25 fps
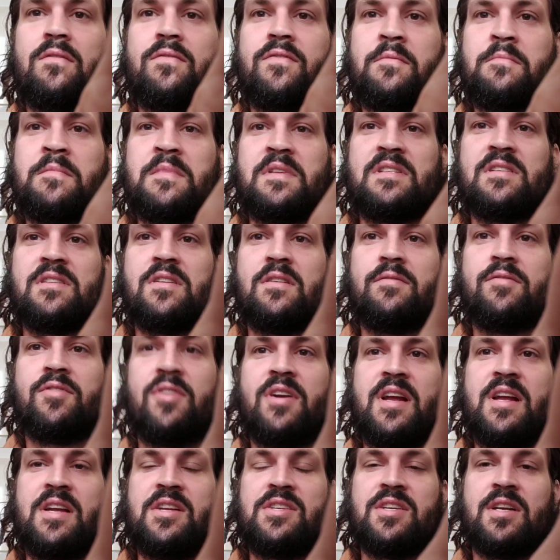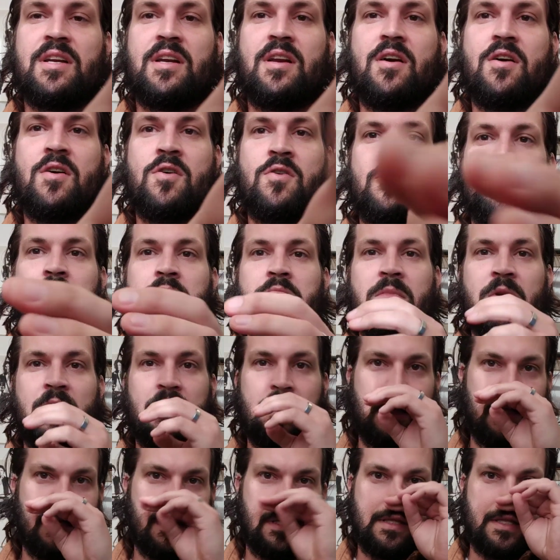from the Silver Age at home.
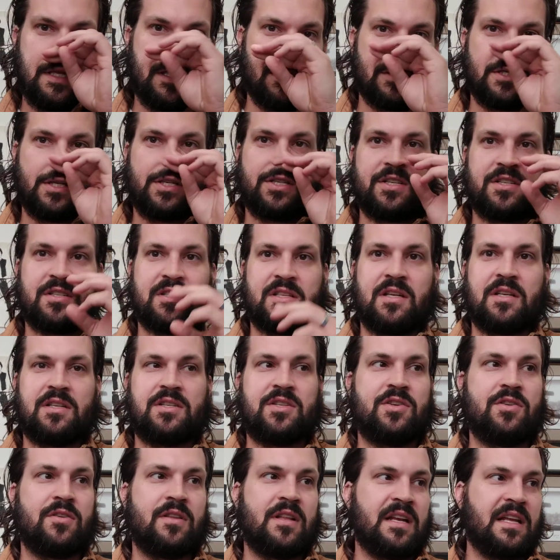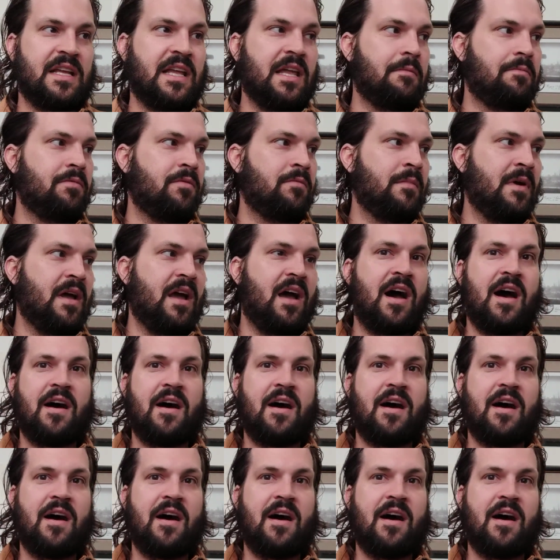These are just the two that I keep in my